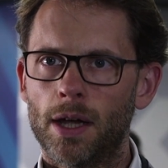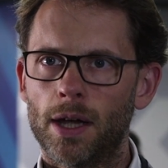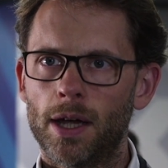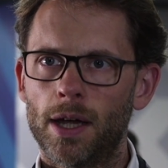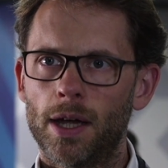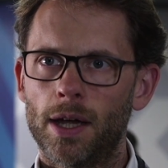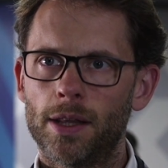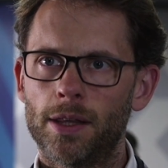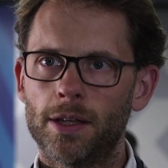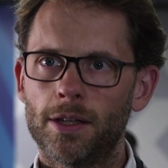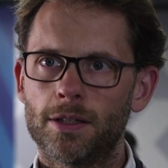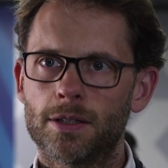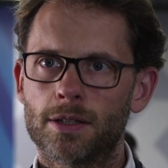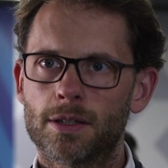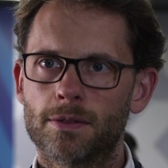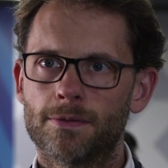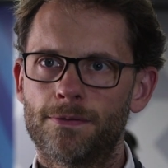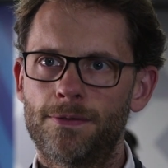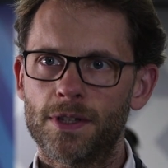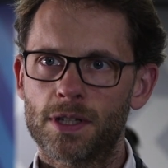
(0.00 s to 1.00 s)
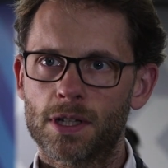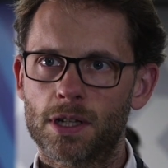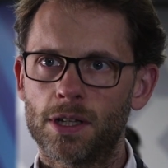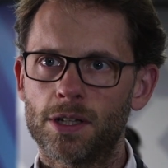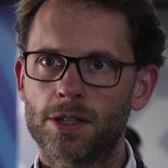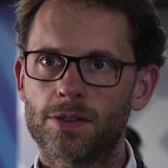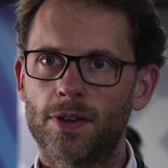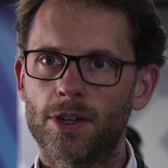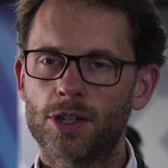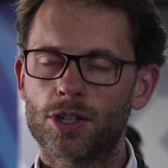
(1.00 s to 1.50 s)
uh, these physical
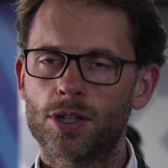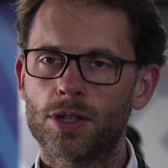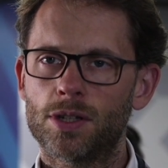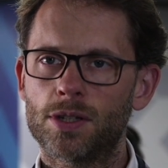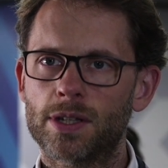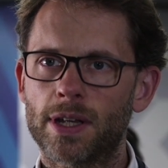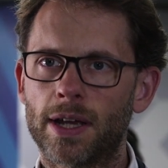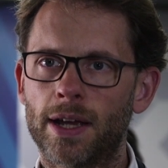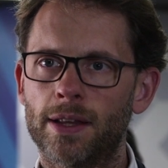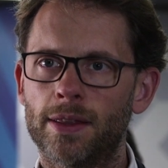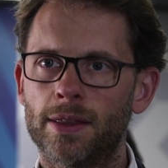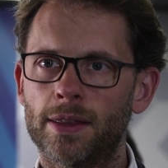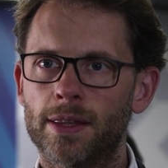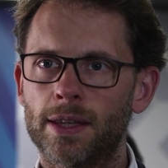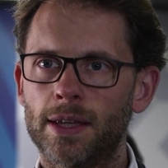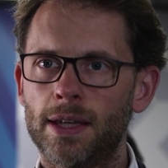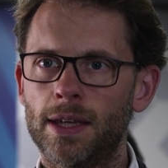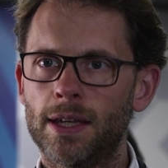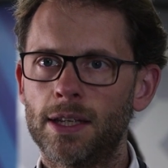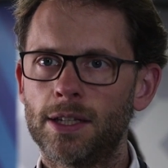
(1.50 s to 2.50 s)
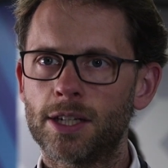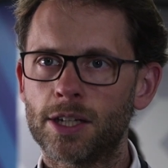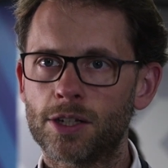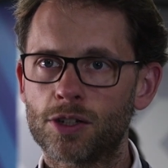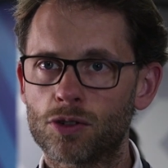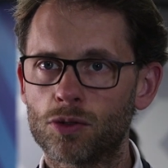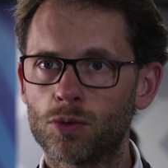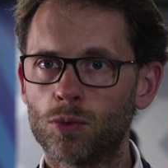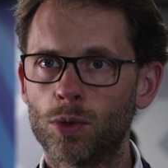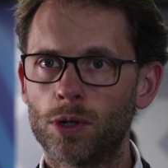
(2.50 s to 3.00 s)
interventions and the
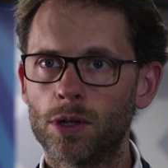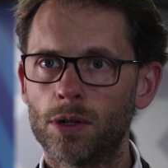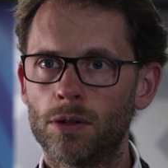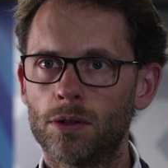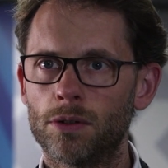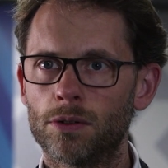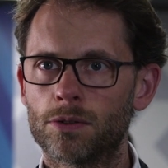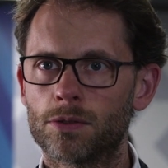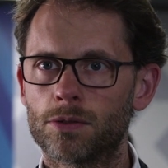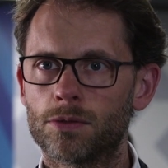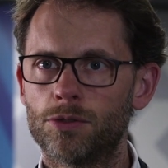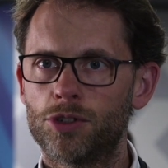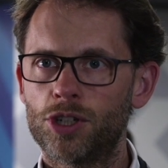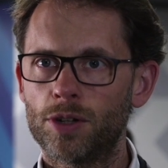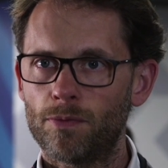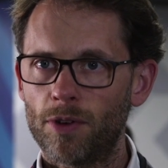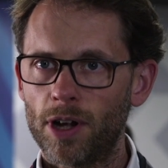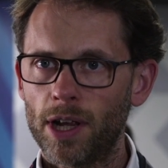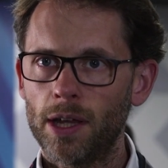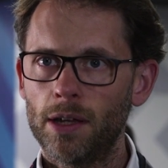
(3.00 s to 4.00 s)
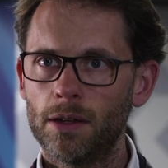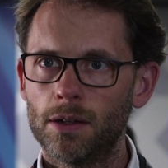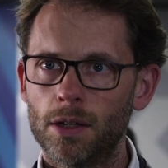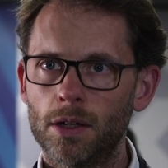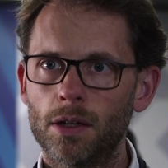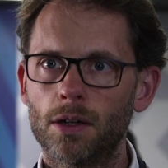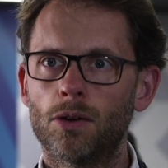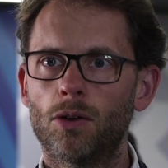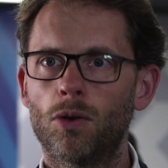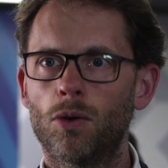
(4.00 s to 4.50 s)
digital world generally,
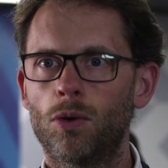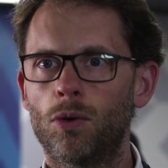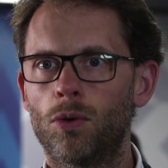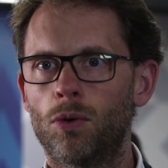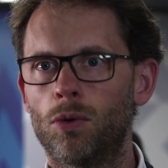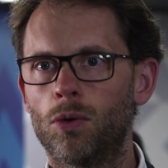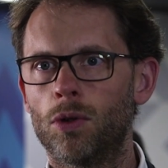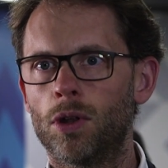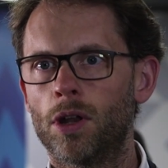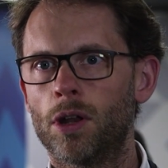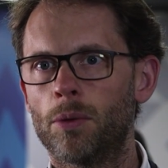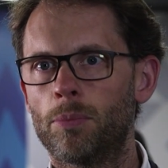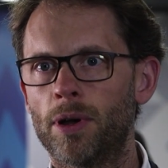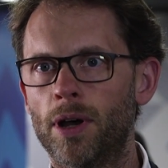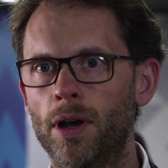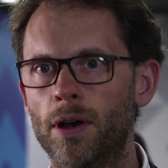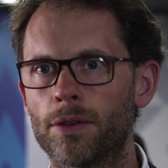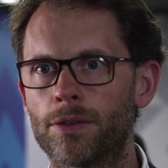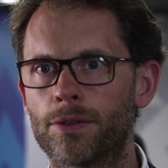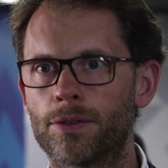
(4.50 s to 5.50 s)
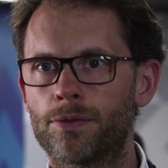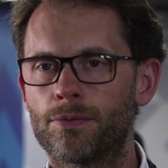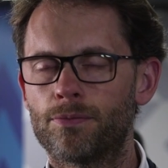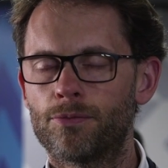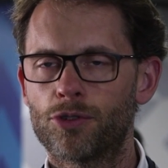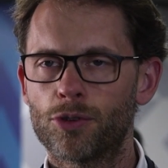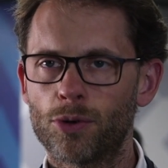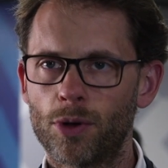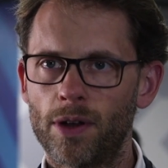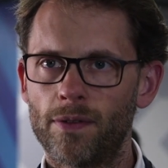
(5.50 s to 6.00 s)
all on a path
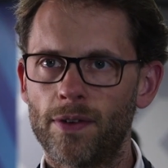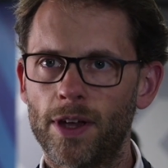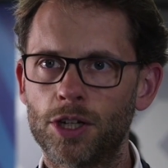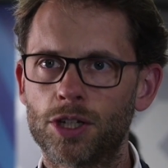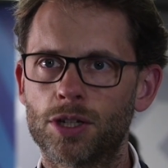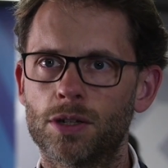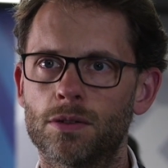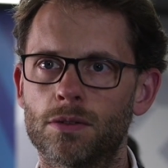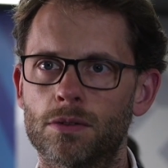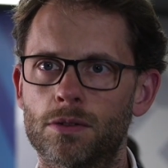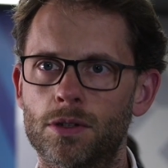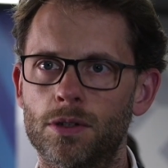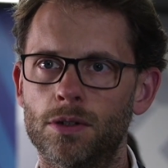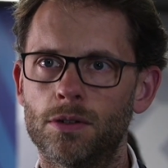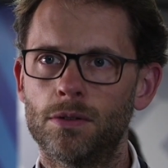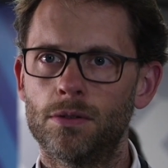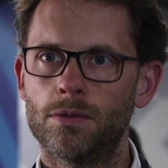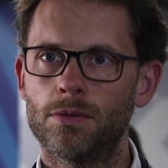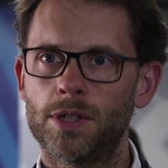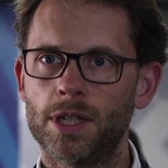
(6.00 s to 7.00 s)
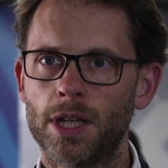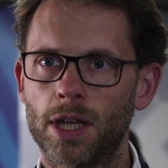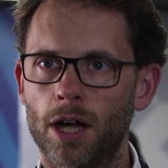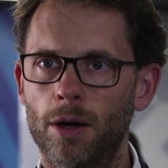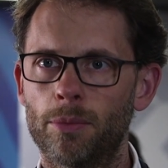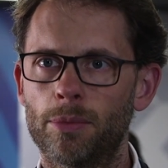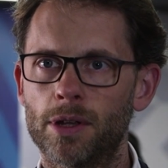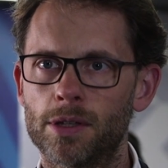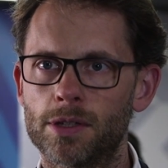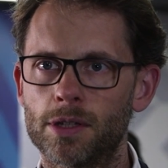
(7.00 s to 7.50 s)
through innovation to
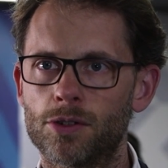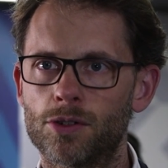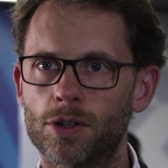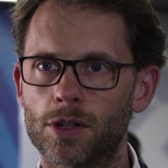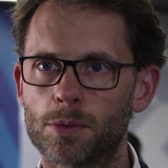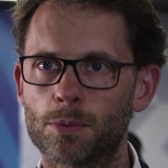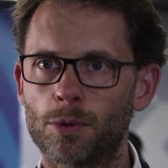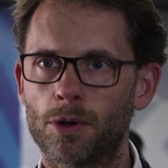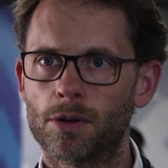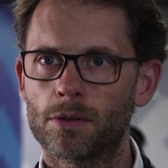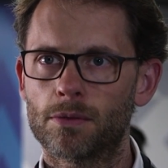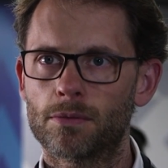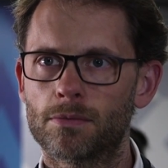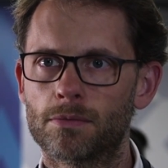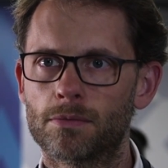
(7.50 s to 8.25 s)
decarbonising transport.